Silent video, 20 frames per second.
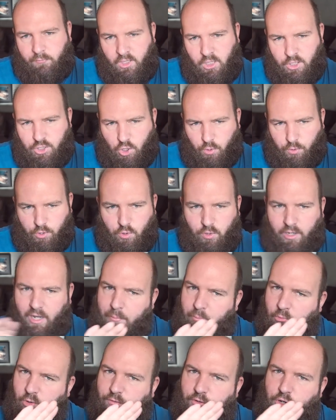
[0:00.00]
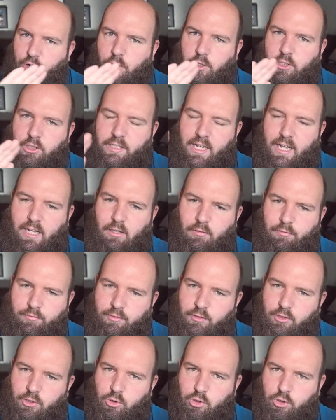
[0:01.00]
So you can move yourself
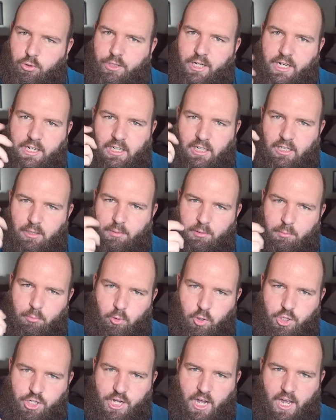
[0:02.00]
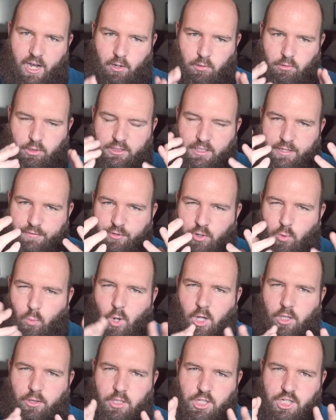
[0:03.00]
to create a little bit more shadows. If you
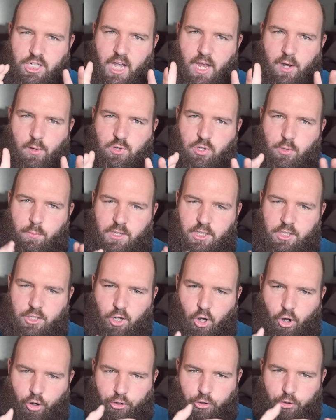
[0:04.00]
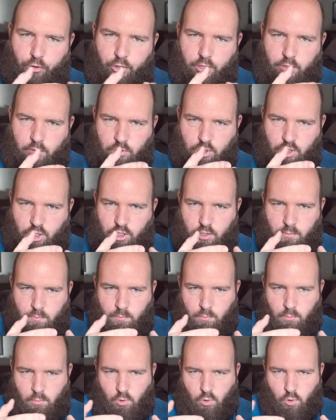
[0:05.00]
want the shadows to be darker, you just
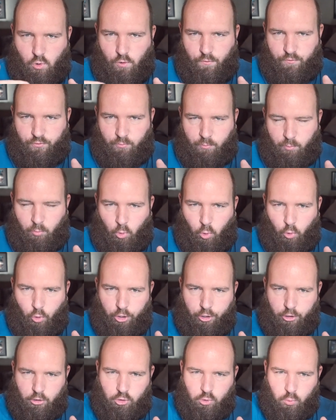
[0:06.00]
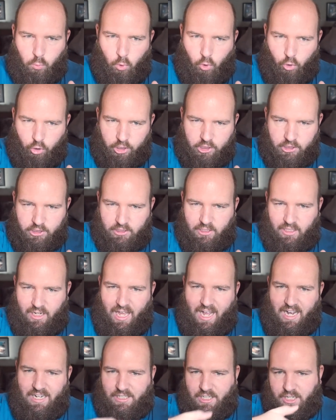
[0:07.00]
move more towards the
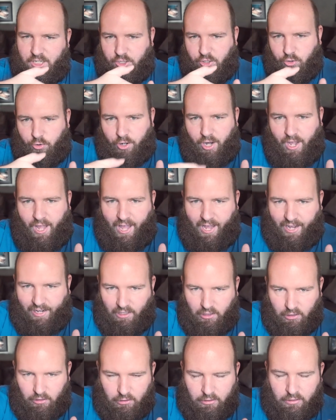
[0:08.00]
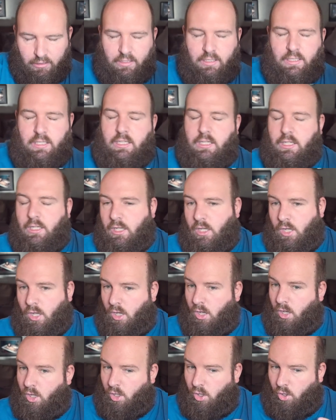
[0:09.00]
light in your angle.
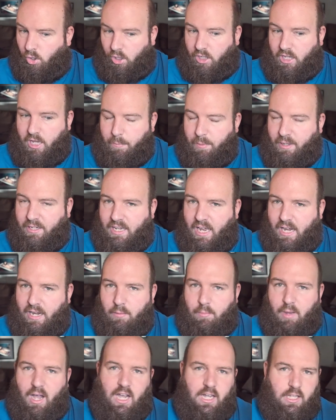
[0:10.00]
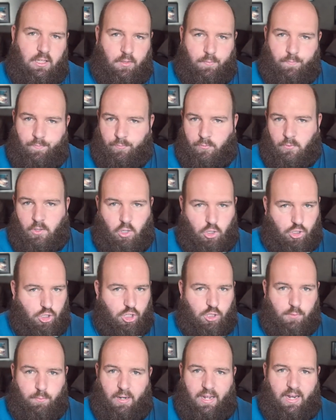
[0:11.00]
Keeping that in mind, you
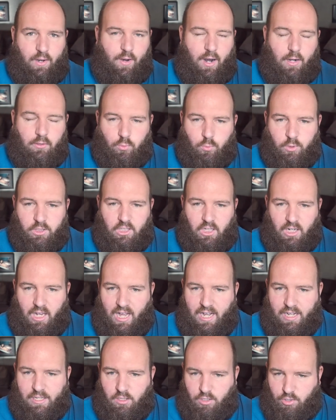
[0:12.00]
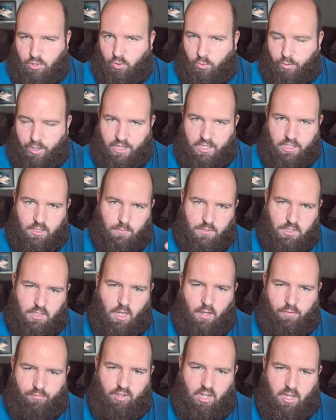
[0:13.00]
just play around with the light, you create some
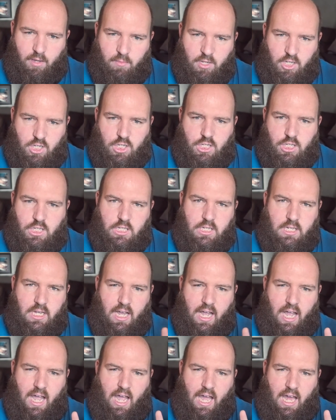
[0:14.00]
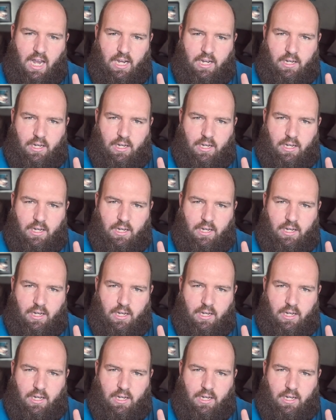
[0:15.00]
soft images, and